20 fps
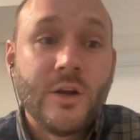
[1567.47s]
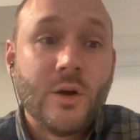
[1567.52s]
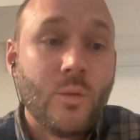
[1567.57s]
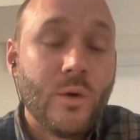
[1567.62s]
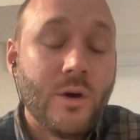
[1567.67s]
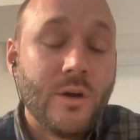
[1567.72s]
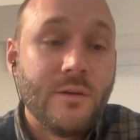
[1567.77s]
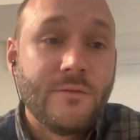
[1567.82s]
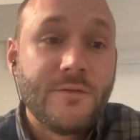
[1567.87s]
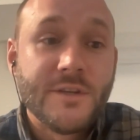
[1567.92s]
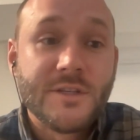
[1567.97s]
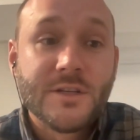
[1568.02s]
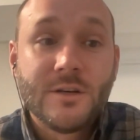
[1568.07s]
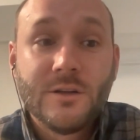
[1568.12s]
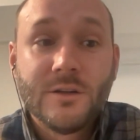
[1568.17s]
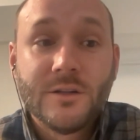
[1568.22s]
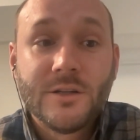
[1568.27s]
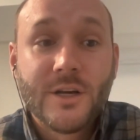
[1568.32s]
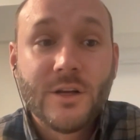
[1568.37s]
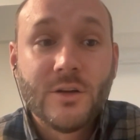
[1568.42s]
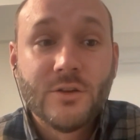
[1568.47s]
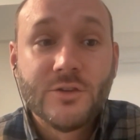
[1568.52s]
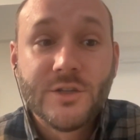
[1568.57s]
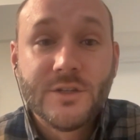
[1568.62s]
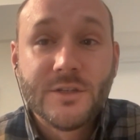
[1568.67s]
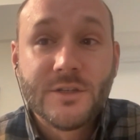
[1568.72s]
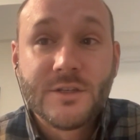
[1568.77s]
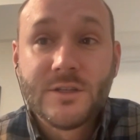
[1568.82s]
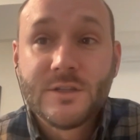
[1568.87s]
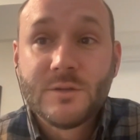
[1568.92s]
what physical
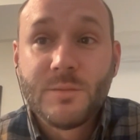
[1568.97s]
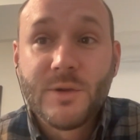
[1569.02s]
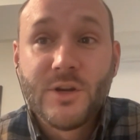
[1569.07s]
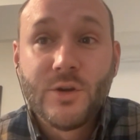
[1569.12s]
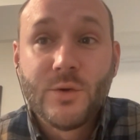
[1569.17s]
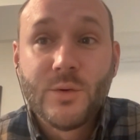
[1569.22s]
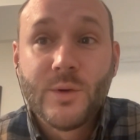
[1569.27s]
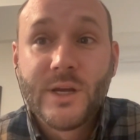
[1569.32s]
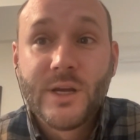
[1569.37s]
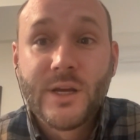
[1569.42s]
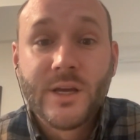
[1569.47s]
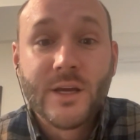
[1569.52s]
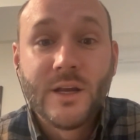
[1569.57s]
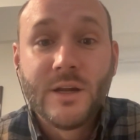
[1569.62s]
intelligence has been doing